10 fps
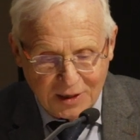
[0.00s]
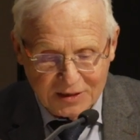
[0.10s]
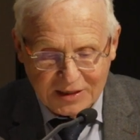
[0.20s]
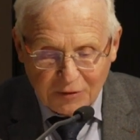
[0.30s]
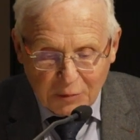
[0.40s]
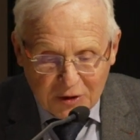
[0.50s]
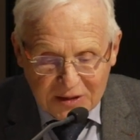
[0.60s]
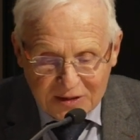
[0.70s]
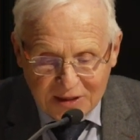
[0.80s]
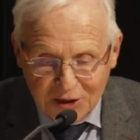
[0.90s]
several
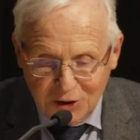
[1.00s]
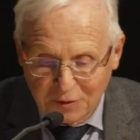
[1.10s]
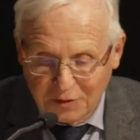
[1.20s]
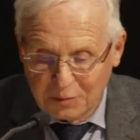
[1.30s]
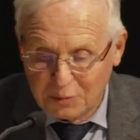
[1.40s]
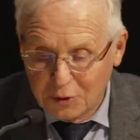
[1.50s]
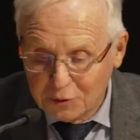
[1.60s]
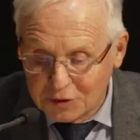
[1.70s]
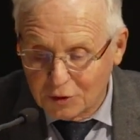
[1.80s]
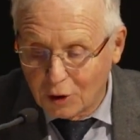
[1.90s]
presentations of the
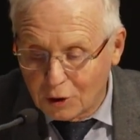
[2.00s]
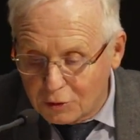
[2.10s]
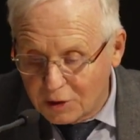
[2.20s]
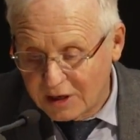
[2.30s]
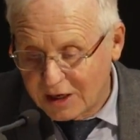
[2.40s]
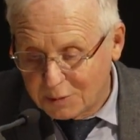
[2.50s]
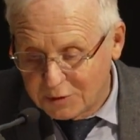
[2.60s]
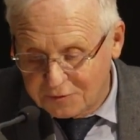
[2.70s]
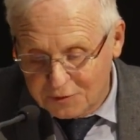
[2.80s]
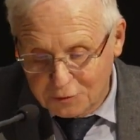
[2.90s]
post or low
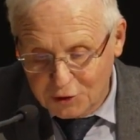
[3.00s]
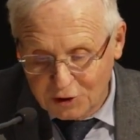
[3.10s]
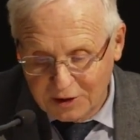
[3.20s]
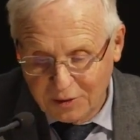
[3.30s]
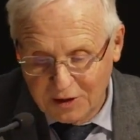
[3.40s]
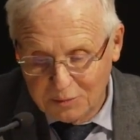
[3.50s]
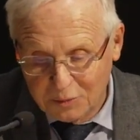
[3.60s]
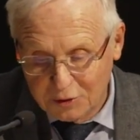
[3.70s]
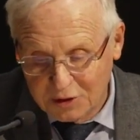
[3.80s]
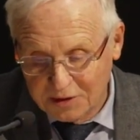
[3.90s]
carbon future and the
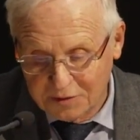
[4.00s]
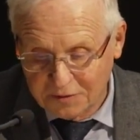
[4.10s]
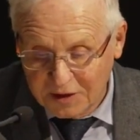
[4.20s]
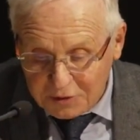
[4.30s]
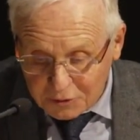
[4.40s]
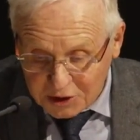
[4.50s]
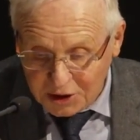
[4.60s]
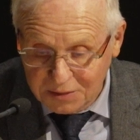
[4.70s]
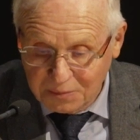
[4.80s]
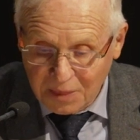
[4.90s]
importance of
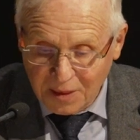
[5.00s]
hydrogen.